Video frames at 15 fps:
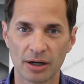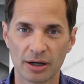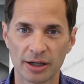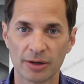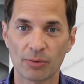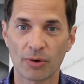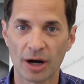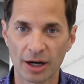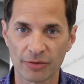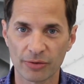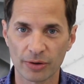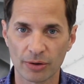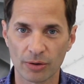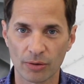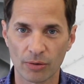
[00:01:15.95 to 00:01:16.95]
in Rockford,
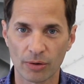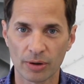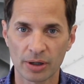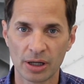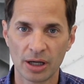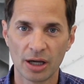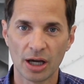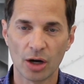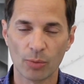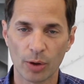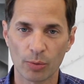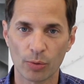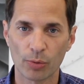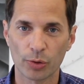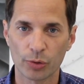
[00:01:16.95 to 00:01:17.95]
Illinois, and we
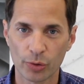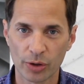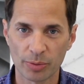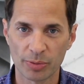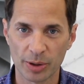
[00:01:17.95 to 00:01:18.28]
were recruiting